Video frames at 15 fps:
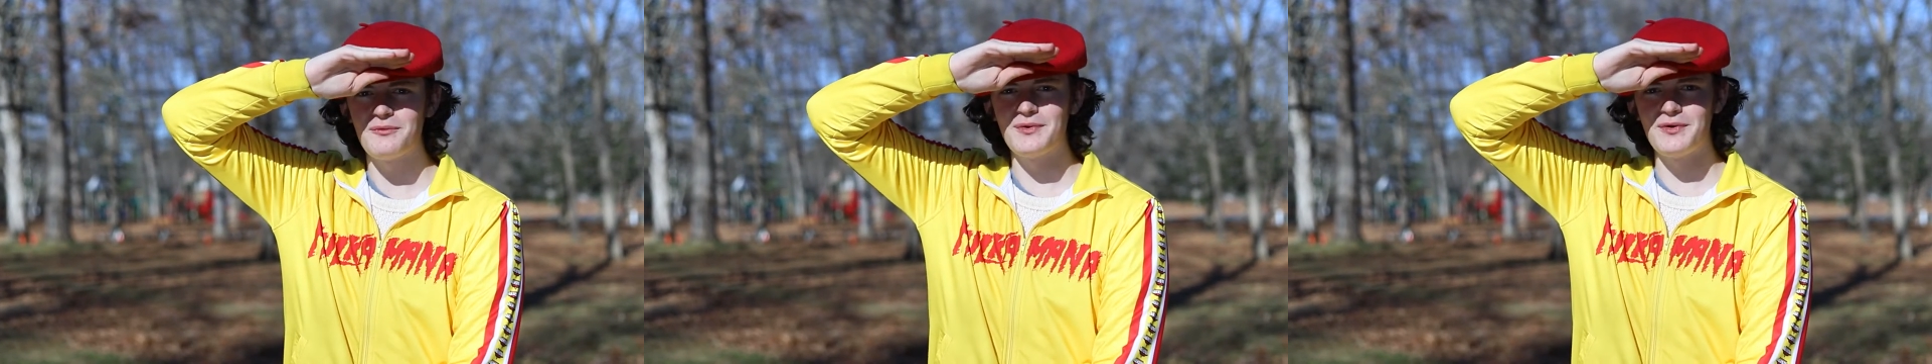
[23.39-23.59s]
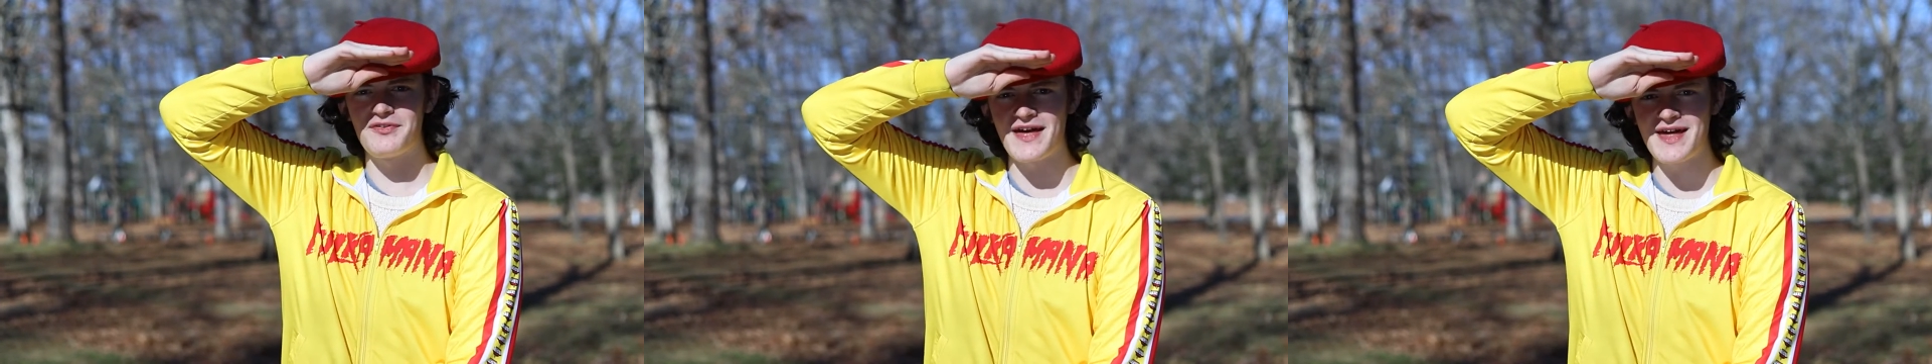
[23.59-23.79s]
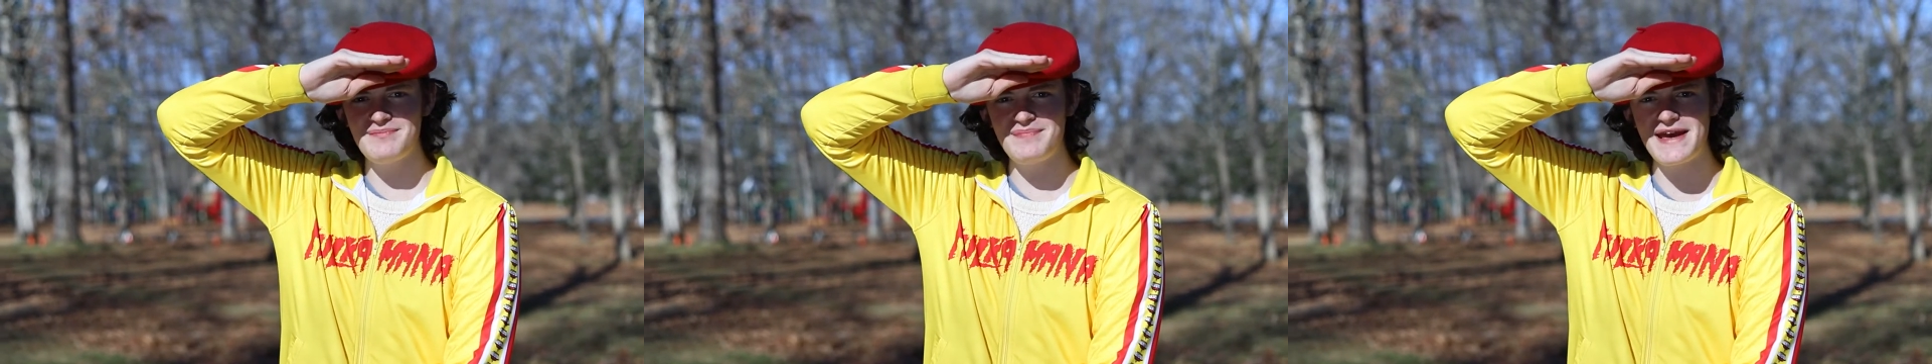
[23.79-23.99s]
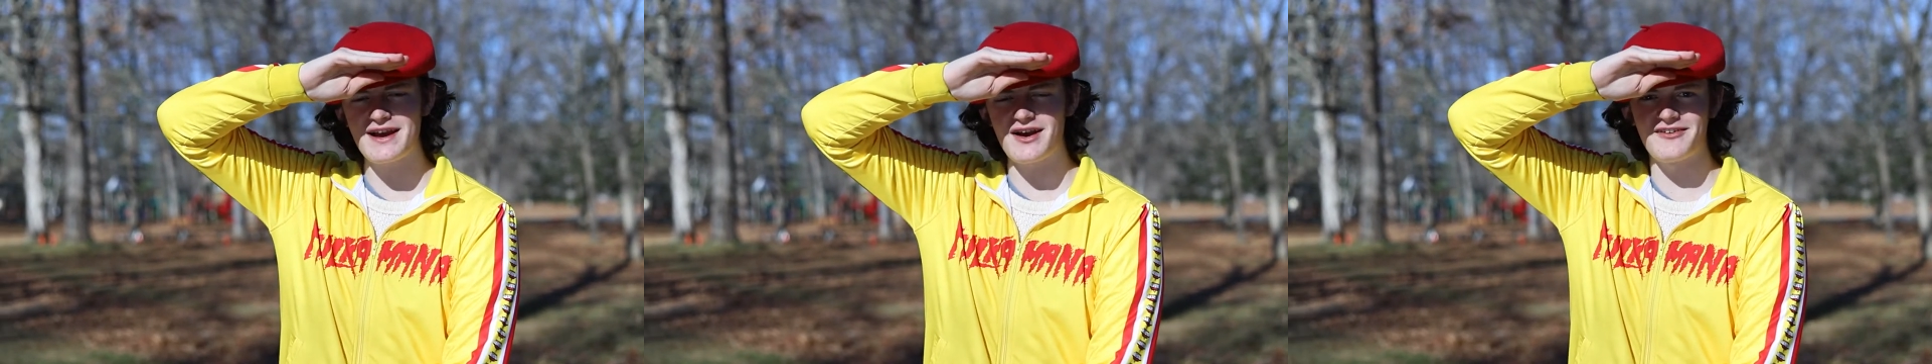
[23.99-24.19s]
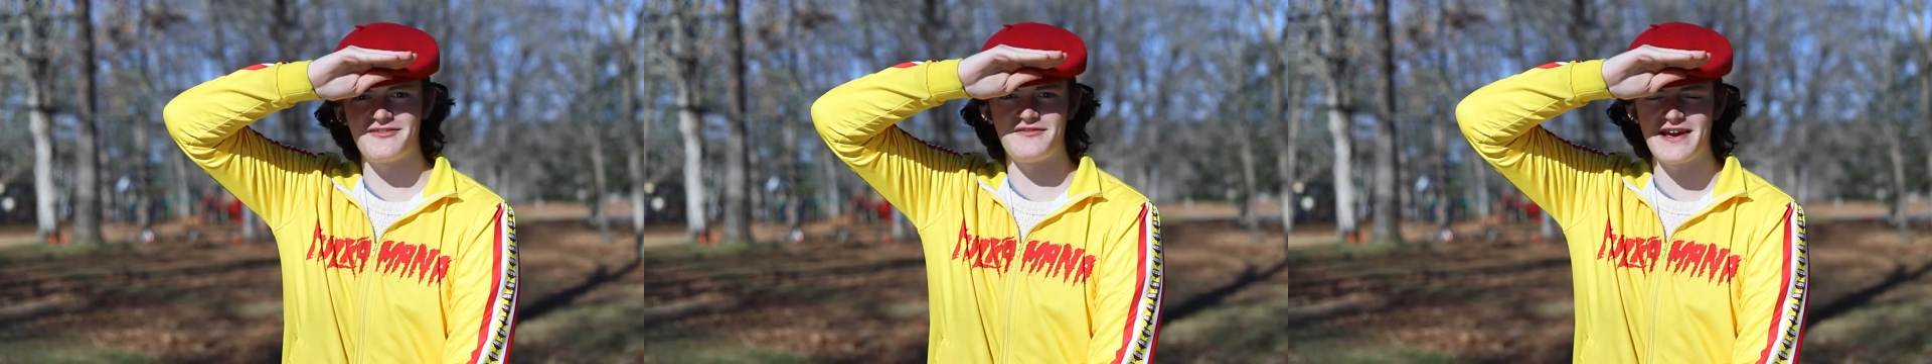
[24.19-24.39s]
We'll then
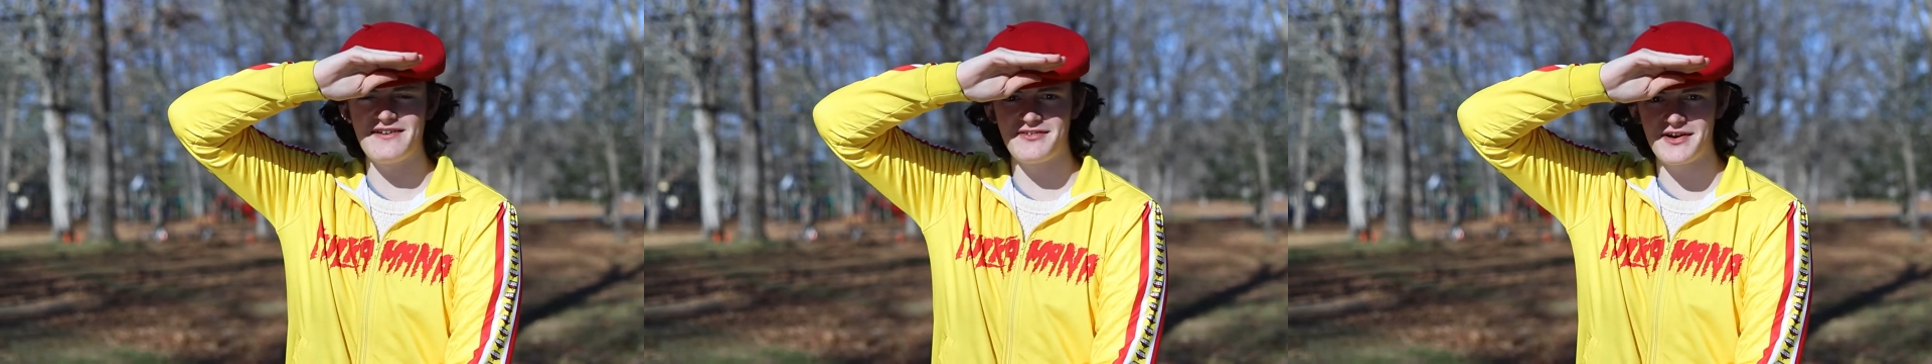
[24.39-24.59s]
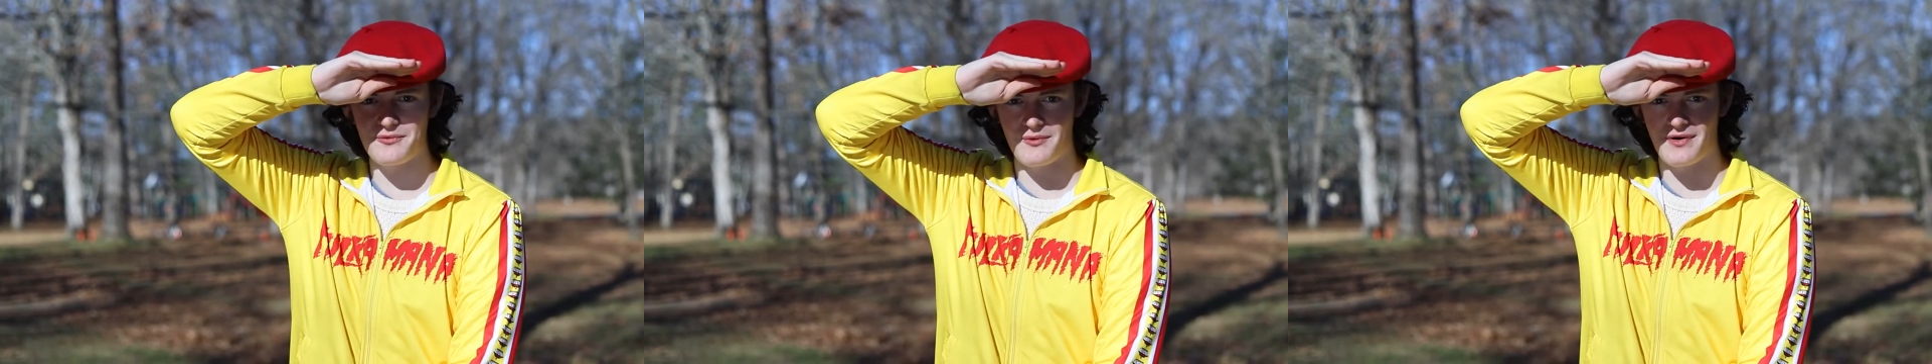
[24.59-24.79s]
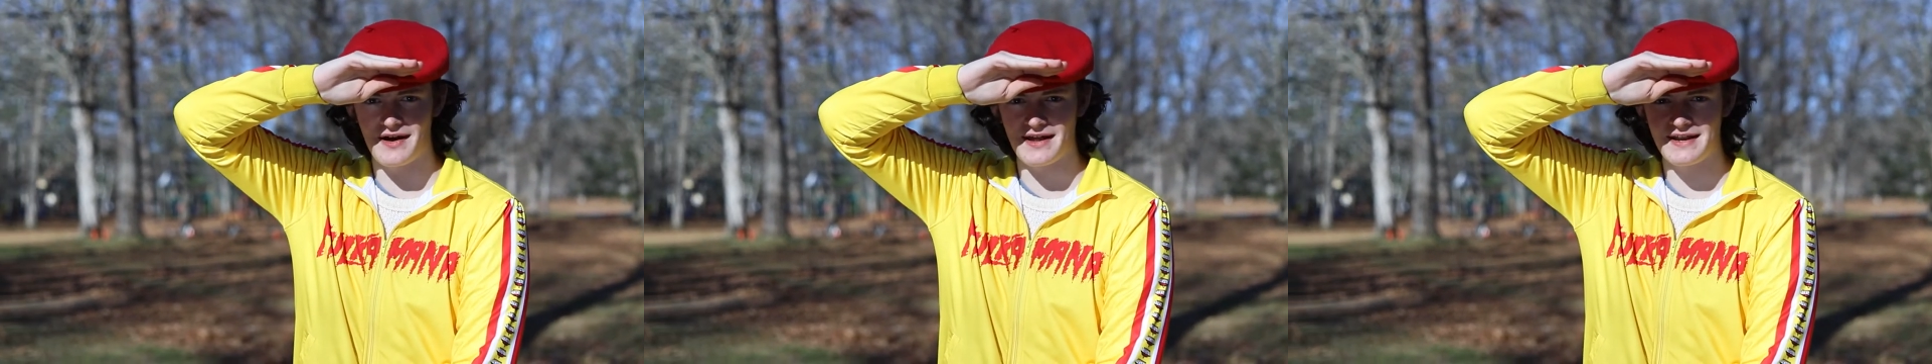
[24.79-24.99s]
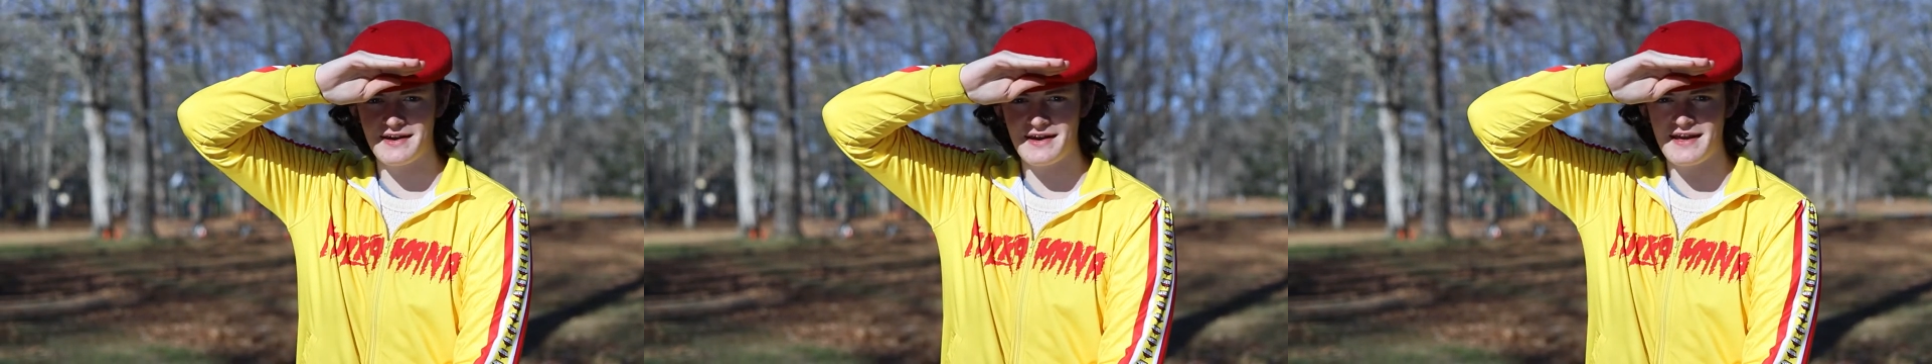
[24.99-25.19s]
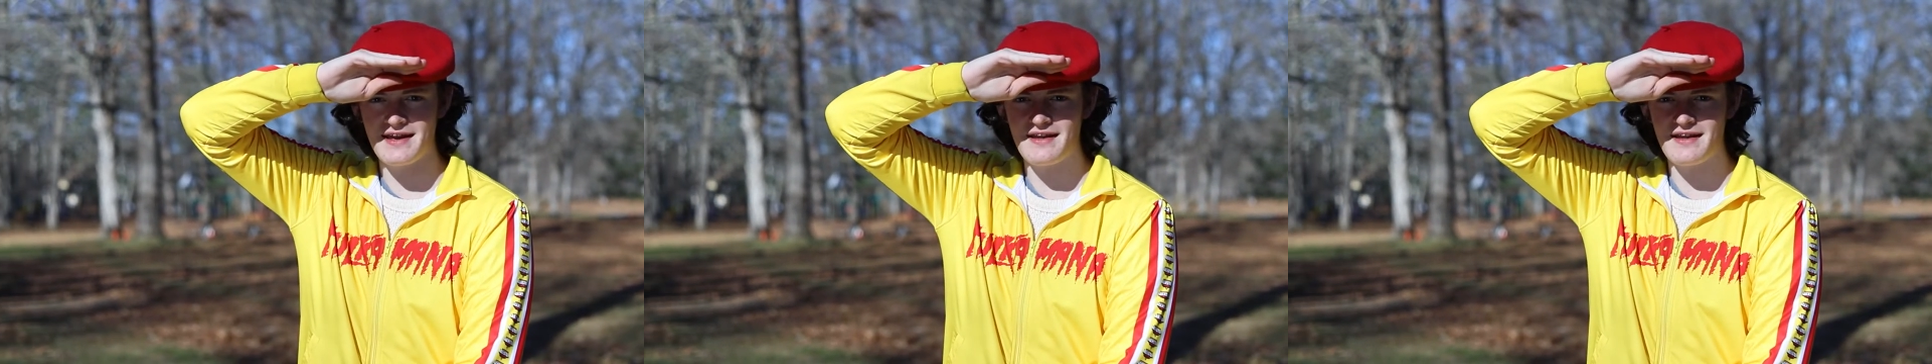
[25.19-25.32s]
pick our favorite one,